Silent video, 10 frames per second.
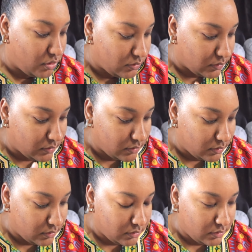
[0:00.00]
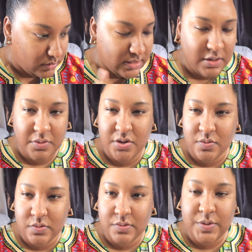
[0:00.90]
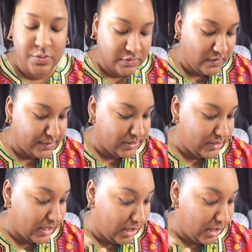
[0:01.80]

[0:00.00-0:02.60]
Oh no, yeah, we used from it already.